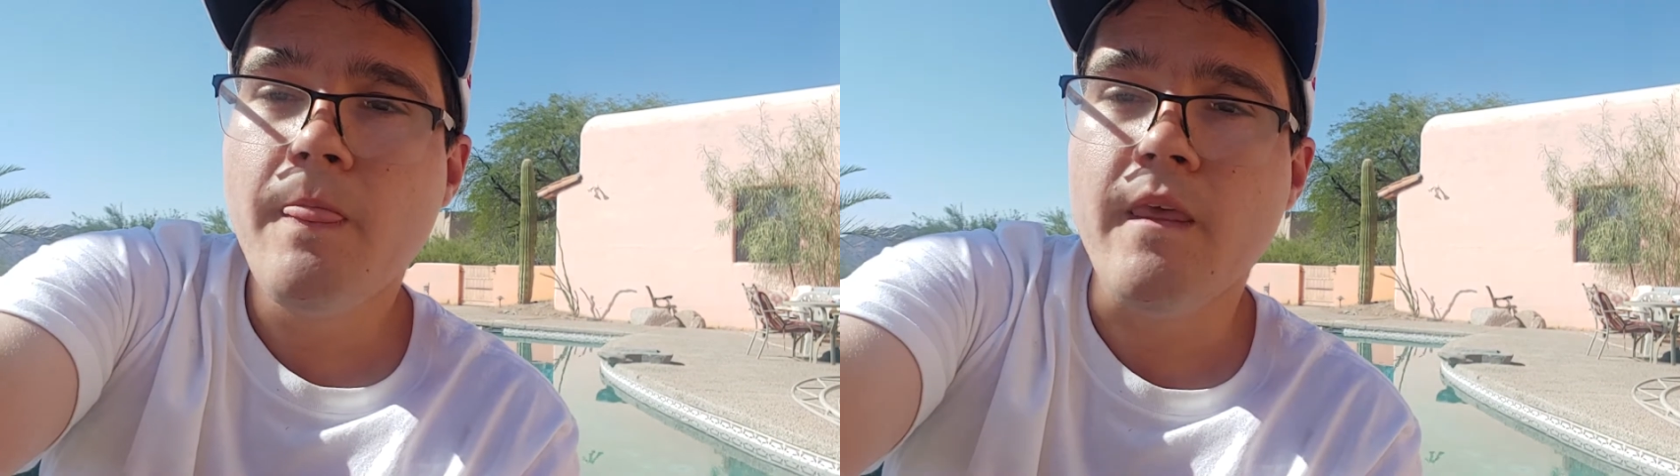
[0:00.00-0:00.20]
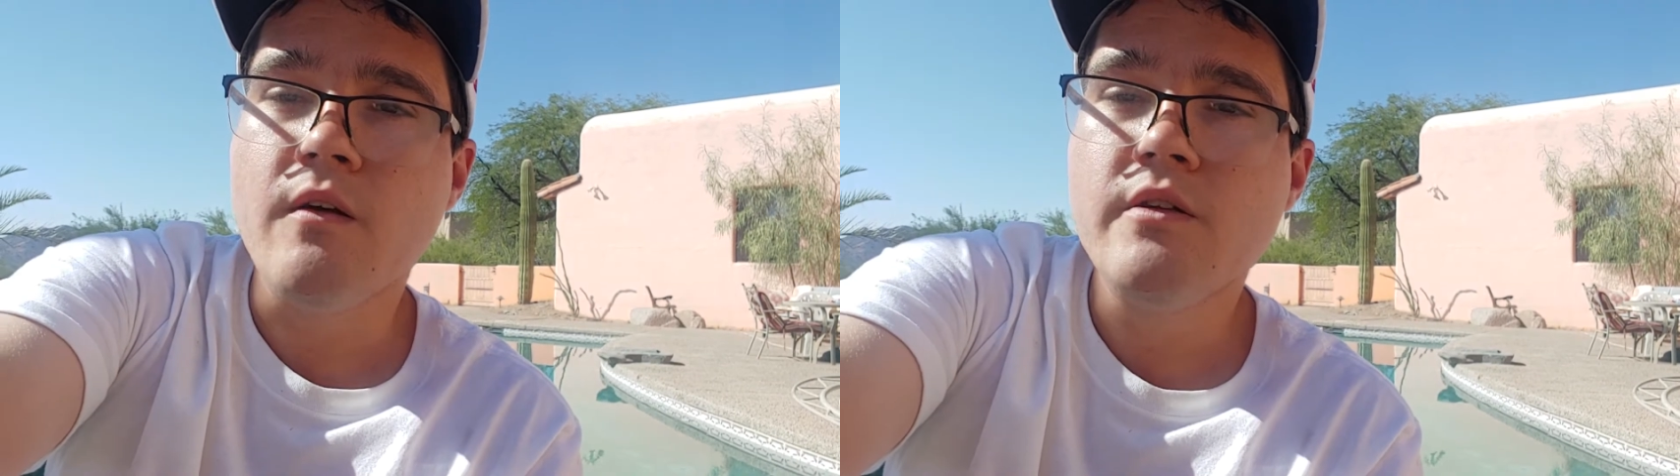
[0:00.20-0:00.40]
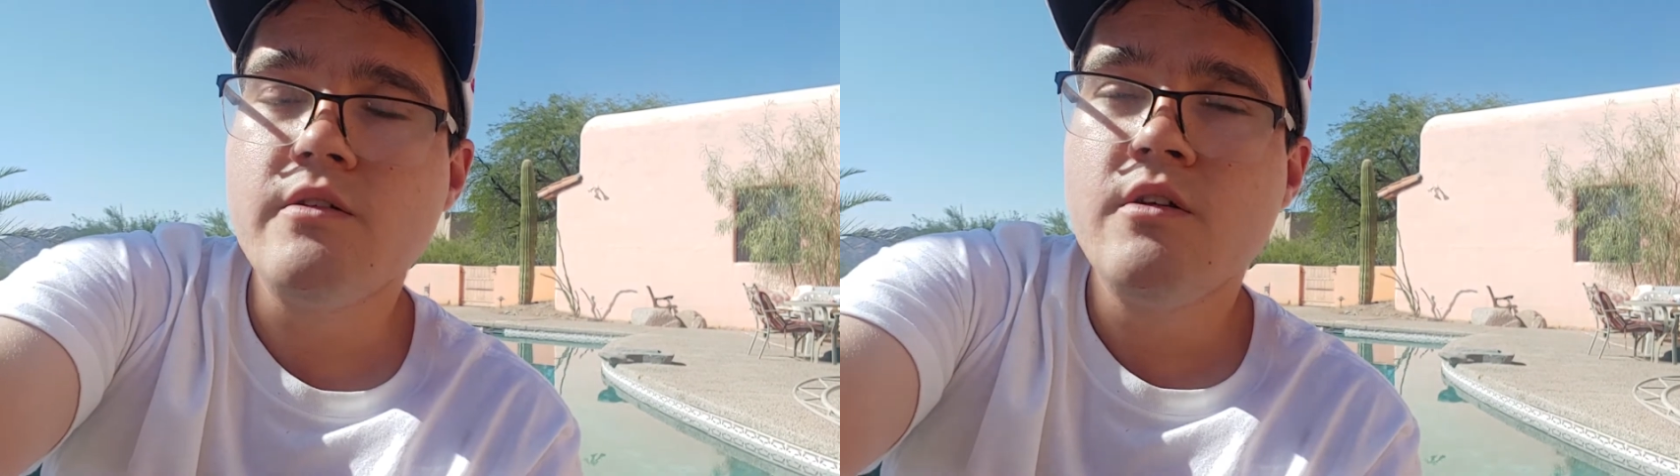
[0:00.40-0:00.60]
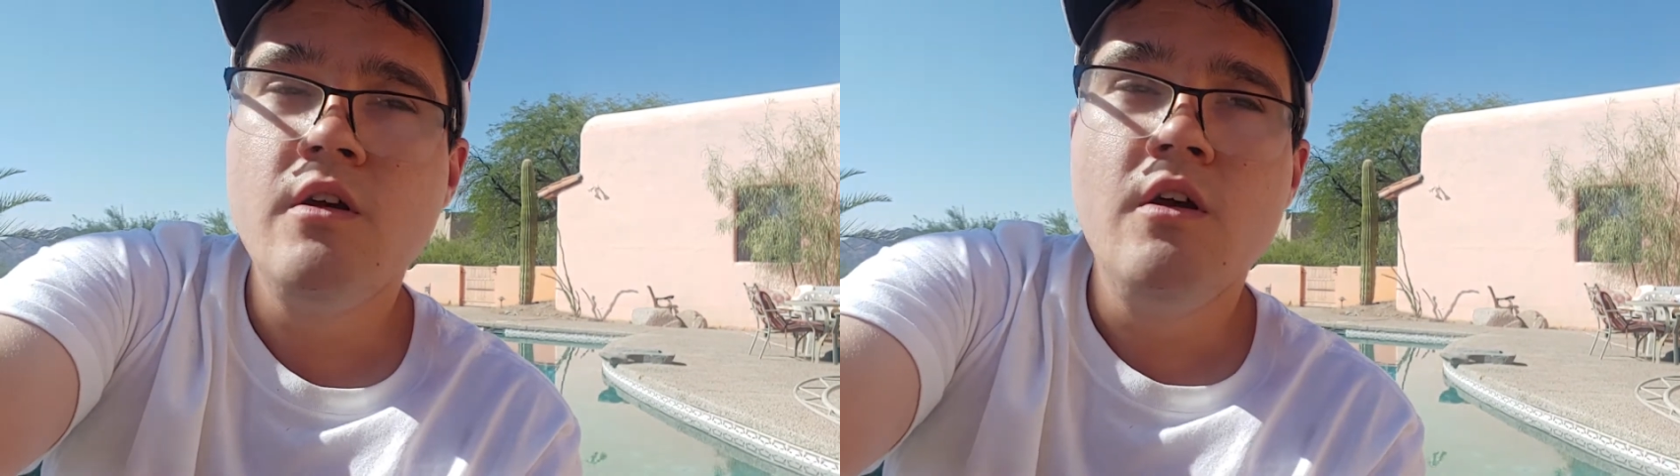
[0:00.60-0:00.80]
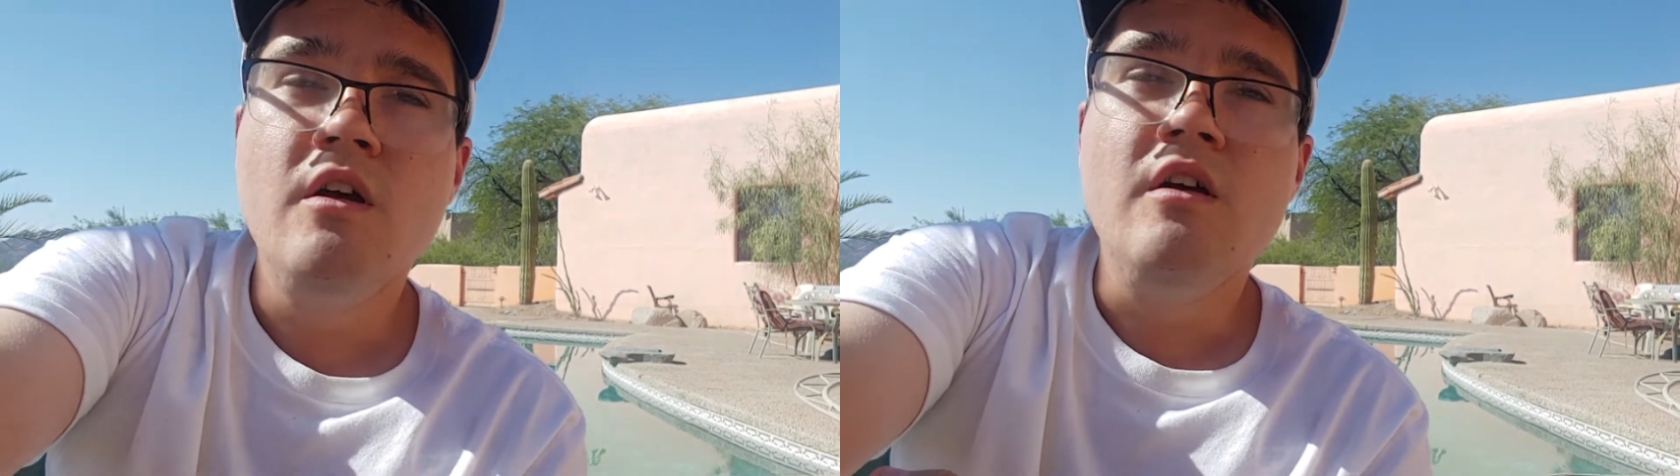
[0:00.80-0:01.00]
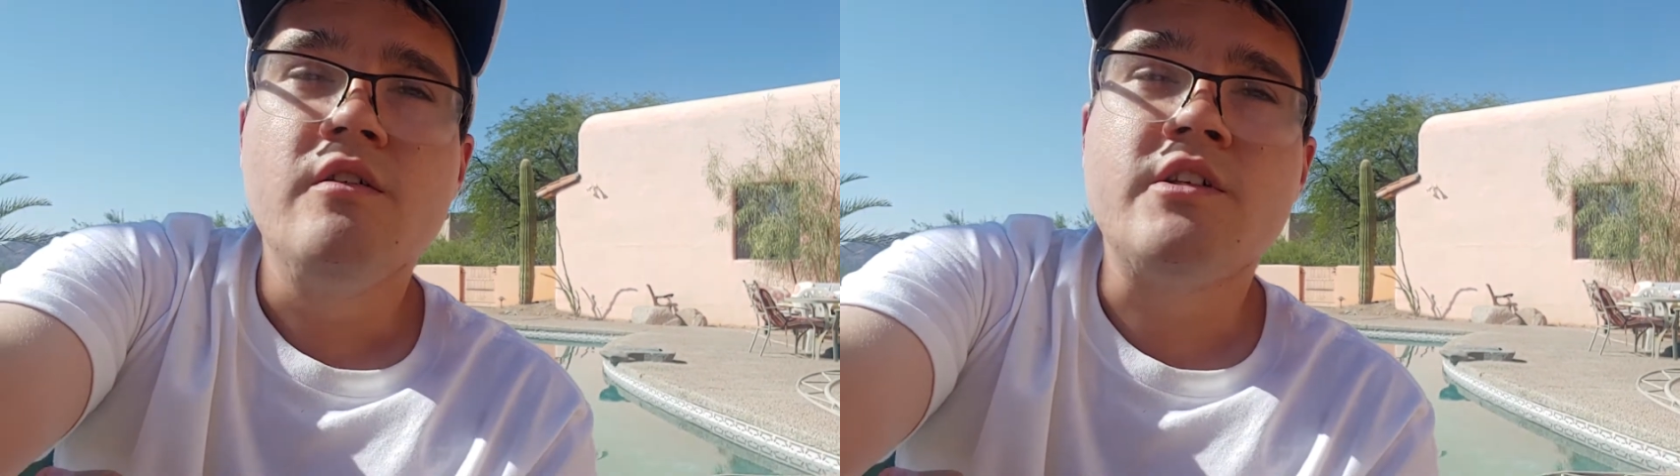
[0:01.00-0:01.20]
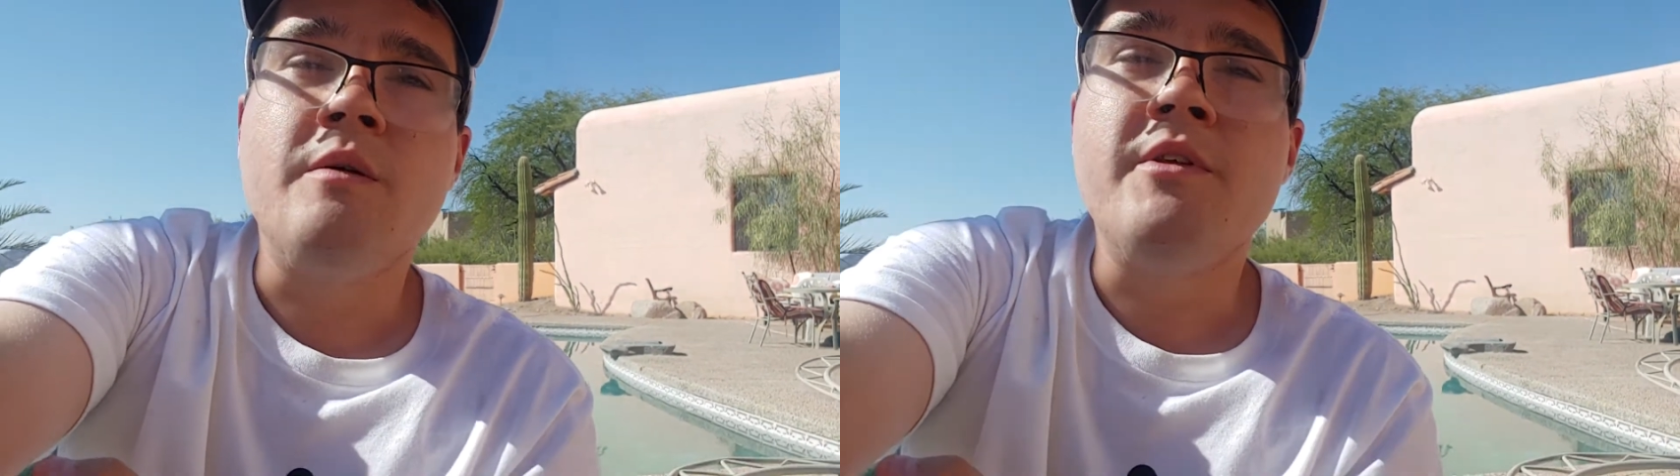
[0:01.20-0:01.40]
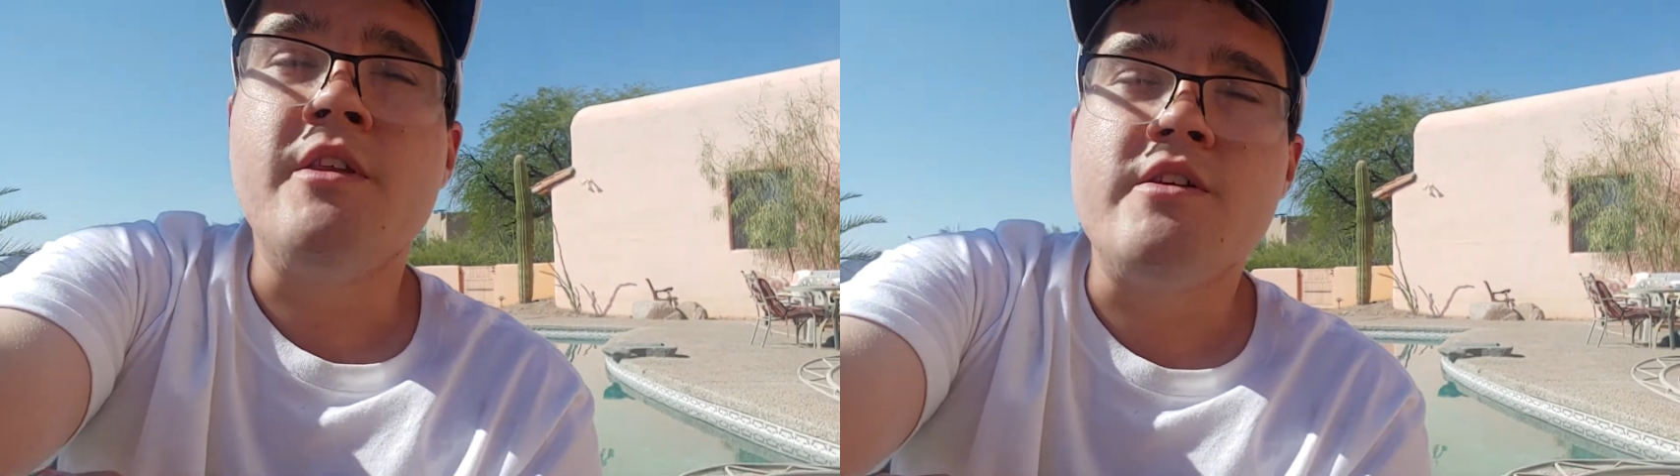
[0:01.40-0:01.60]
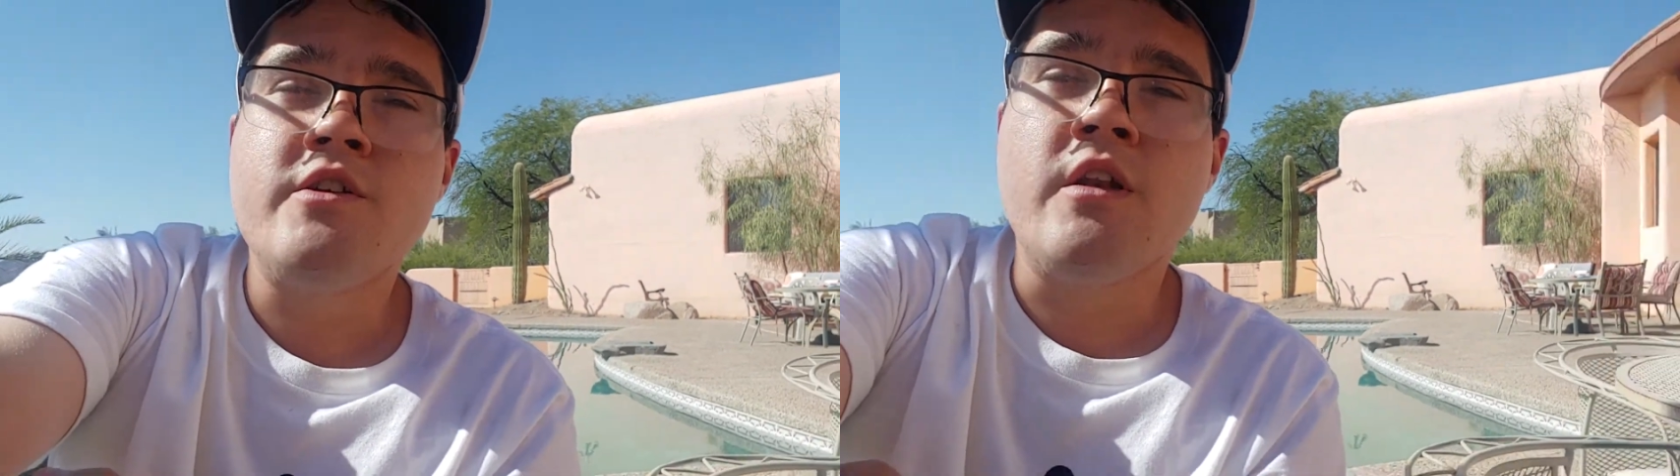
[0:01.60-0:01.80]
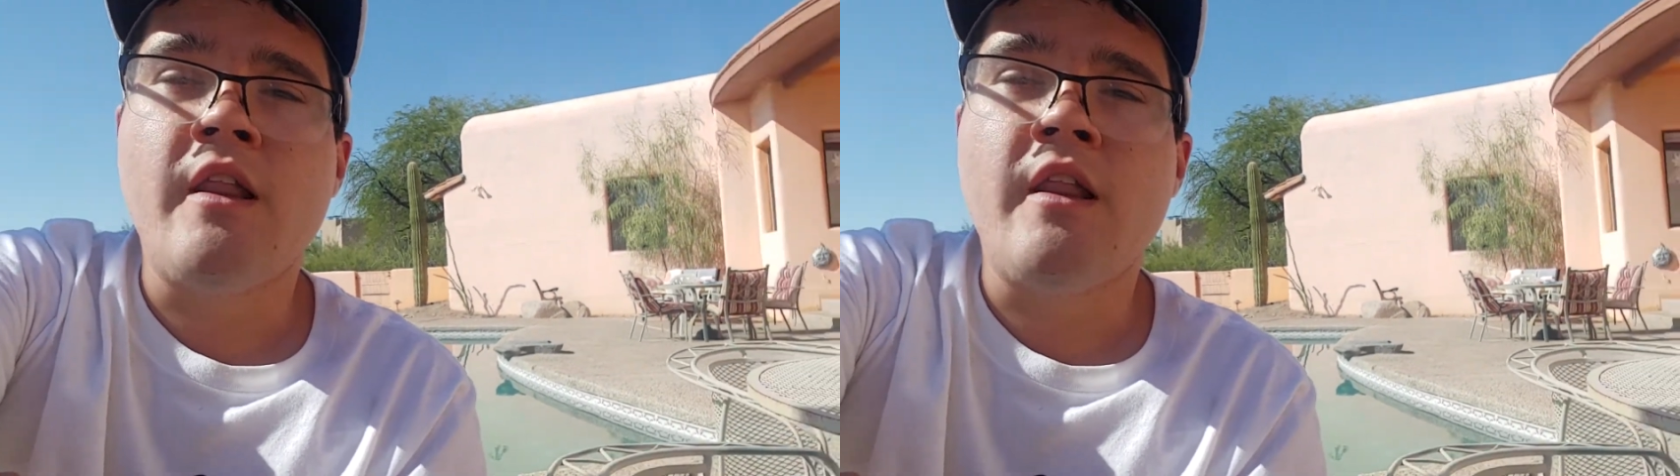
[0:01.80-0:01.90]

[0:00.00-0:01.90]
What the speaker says: it's something that shouldn't